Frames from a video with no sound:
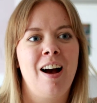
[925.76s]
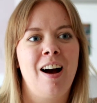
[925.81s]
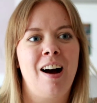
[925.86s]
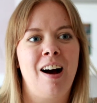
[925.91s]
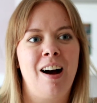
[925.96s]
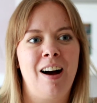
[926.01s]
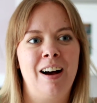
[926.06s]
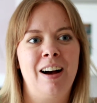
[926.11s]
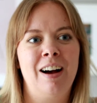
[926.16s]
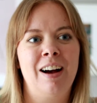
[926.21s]

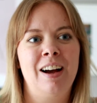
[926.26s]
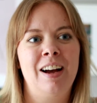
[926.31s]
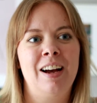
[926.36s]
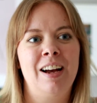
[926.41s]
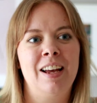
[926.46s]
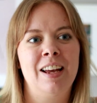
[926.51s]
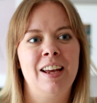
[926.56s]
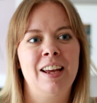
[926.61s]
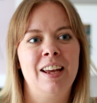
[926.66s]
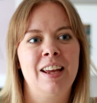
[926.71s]

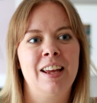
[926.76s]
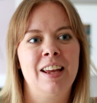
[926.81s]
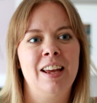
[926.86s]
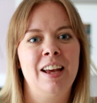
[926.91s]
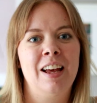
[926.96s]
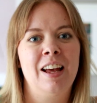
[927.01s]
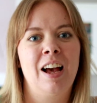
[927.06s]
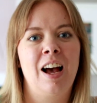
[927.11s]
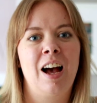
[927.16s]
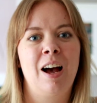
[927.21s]

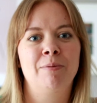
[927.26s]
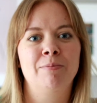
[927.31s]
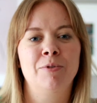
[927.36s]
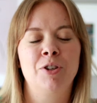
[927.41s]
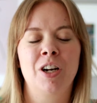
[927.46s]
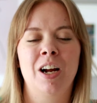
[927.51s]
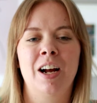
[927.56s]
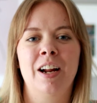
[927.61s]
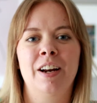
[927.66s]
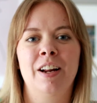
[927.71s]
I'm
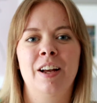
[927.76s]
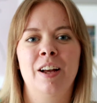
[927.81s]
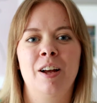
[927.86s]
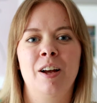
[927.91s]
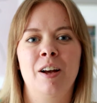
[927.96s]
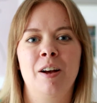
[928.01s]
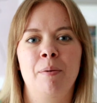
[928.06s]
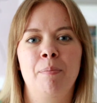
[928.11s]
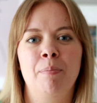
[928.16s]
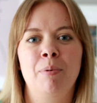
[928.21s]
trying
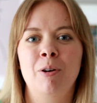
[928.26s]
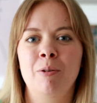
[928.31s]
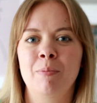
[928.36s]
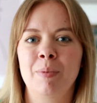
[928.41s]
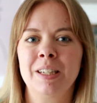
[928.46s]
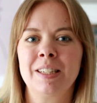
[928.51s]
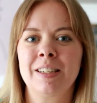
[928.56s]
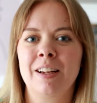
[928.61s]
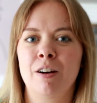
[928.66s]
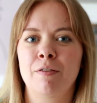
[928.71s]
to pull
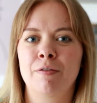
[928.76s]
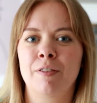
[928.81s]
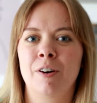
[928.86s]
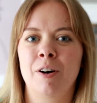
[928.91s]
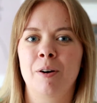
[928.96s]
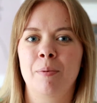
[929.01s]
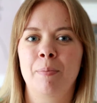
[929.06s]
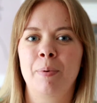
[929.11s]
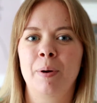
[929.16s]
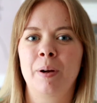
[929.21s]
myself
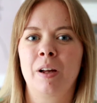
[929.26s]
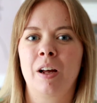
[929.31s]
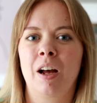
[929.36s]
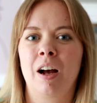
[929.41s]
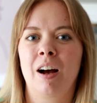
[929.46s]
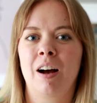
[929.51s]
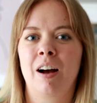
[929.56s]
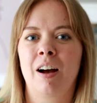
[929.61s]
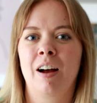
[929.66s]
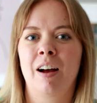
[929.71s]
up.
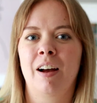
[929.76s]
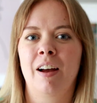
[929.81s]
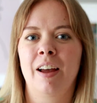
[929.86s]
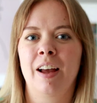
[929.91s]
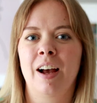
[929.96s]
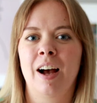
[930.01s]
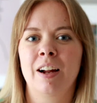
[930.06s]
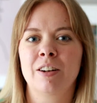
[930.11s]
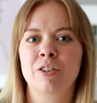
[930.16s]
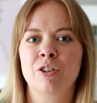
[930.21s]

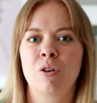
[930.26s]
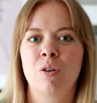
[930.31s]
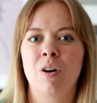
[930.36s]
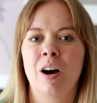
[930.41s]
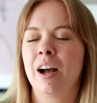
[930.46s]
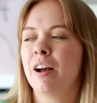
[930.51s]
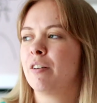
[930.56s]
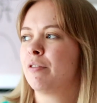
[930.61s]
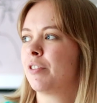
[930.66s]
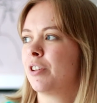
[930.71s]
I had
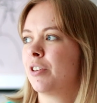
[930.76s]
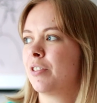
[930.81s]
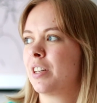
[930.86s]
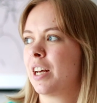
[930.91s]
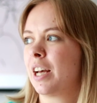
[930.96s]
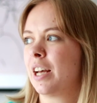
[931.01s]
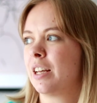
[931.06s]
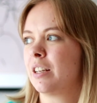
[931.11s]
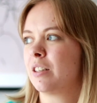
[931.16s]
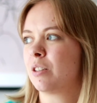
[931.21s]
quite a few
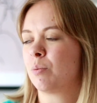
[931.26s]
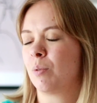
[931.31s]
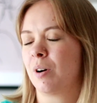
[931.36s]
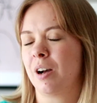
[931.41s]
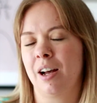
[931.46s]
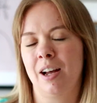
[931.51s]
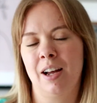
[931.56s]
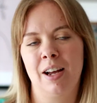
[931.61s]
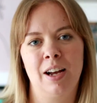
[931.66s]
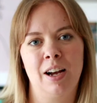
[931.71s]
days
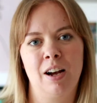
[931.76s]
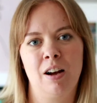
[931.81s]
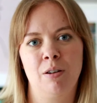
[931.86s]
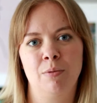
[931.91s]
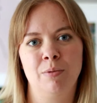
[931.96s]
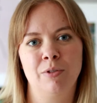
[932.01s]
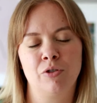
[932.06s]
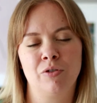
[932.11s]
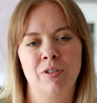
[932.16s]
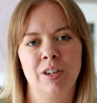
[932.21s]
where I
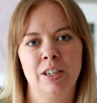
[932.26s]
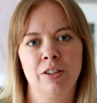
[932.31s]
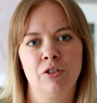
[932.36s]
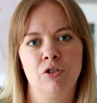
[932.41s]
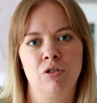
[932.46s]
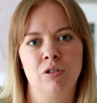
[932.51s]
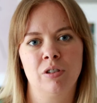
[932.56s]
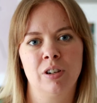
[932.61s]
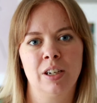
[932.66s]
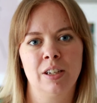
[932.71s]
was really
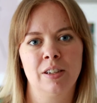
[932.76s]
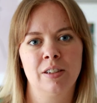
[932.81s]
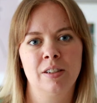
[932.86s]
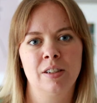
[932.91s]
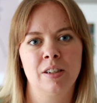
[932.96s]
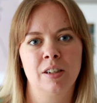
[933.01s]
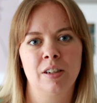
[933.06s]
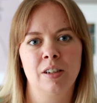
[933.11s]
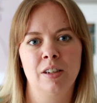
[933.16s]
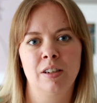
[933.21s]
struggling
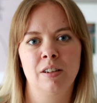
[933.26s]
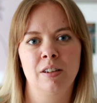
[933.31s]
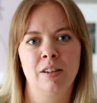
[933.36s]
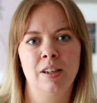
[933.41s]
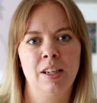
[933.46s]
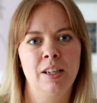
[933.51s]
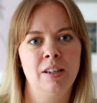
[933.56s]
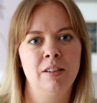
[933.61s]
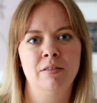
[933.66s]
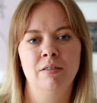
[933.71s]
to
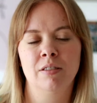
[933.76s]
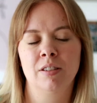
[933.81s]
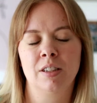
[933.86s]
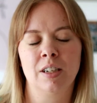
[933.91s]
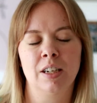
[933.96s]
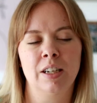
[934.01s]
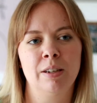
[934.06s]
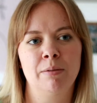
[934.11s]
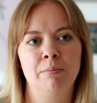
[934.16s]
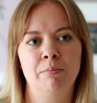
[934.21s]
eat,
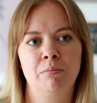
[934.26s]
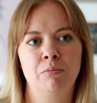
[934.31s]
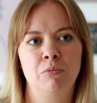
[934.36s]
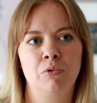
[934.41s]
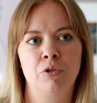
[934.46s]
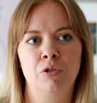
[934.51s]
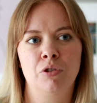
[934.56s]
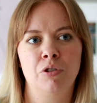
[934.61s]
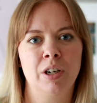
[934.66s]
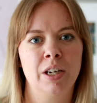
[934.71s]
sleep,
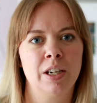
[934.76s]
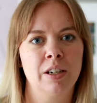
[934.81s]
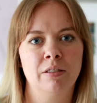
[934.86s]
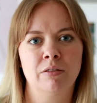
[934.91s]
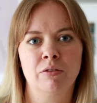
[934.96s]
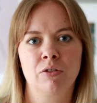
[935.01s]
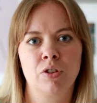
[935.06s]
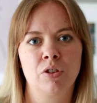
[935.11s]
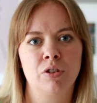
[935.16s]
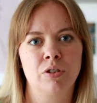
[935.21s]
drink,
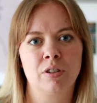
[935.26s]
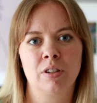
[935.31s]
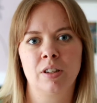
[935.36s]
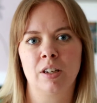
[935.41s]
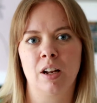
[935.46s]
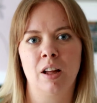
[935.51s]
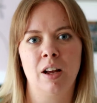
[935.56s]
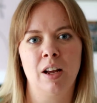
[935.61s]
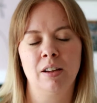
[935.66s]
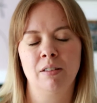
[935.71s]
just
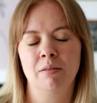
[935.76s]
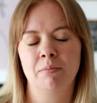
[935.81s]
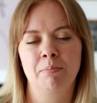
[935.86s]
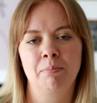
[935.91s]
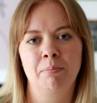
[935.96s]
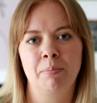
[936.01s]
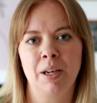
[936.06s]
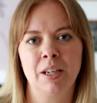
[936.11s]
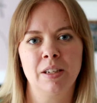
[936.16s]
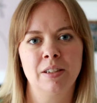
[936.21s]
like
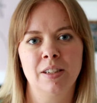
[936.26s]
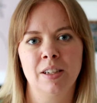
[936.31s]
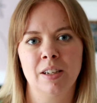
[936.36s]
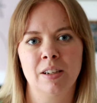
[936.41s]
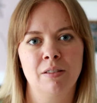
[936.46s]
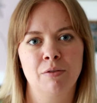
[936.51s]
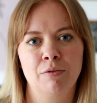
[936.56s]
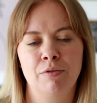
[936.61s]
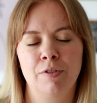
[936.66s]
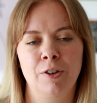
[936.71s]

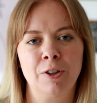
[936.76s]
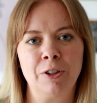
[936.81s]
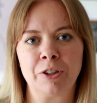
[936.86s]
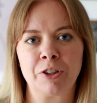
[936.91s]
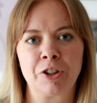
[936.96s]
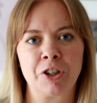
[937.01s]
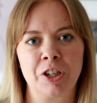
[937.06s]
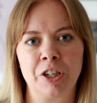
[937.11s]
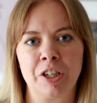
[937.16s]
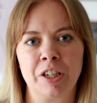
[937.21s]
basic
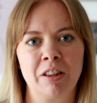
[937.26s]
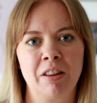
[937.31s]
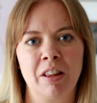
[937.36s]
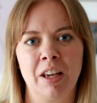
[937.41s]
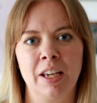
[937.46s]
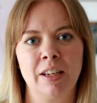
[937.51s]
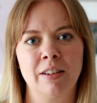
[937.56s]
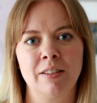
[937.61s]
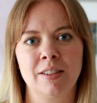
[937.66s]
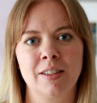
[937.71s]
function
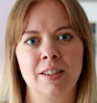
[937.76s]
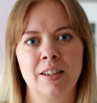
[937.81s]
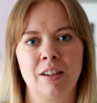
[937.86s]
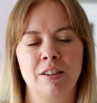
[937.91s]
things.